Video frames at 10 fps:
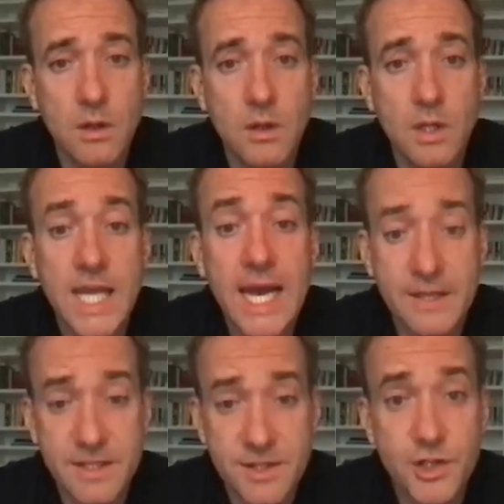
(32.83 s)
Yeah,
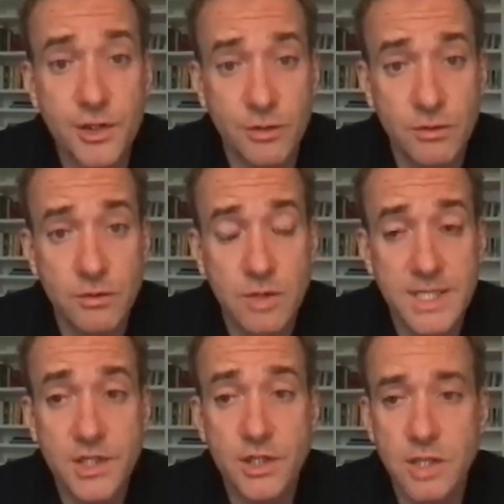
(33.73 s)
this is true.
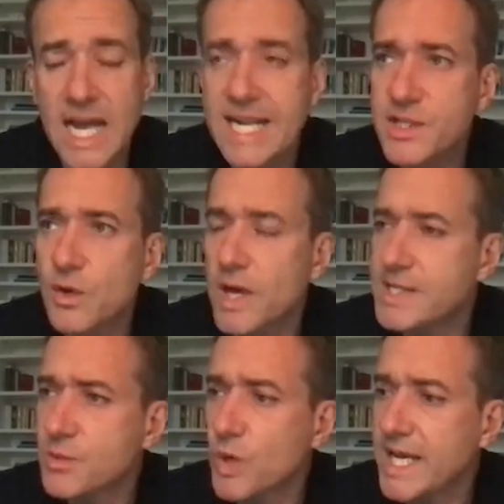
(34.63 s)
It's good. And
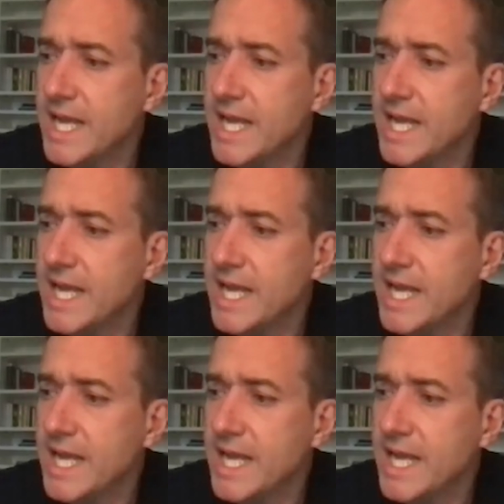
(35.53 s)
it's weird.